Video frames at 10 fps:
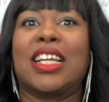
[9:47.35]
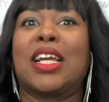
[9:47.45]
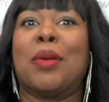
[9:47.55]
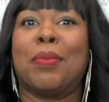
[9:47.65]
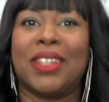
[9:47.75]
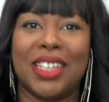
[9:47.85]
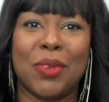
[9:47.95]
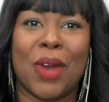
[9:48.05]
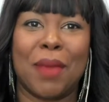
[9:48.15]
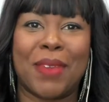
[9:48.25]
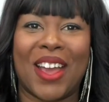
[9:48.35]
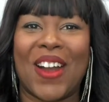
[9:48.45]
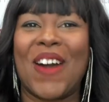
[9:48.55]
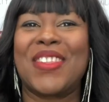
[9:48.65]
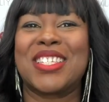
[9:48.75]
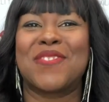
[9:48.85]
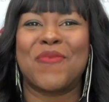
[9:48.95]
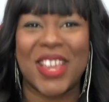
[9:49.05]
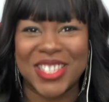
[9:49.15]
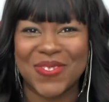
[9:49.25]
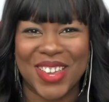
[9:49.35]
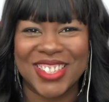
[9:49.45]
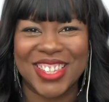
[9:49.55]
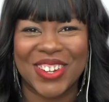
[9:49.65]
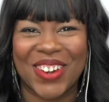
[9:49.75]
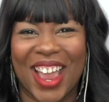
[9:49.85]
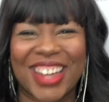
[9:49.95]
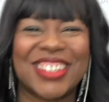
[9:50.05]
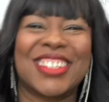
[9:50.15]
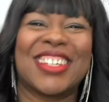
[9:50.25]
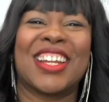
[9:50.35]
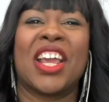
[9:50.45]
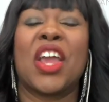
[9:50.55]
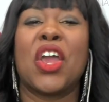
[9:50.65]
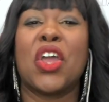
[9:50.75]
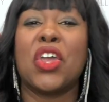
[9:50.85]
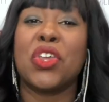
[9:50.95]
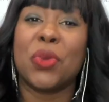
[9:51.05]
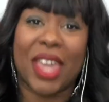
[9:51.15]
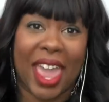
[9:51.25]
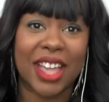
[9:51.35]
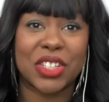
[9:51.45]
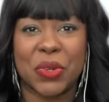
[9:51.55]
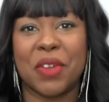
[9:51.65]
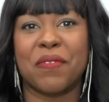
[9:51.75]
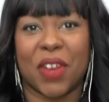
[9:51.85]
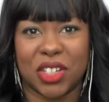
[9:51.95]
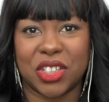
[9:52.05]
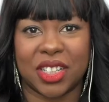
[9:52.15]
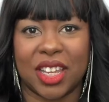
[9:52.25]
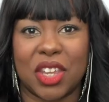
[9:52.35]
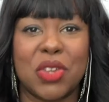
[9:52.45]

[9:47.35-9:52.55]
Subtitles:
completely wiped out all this face-to-face interaction, you can do it virtually.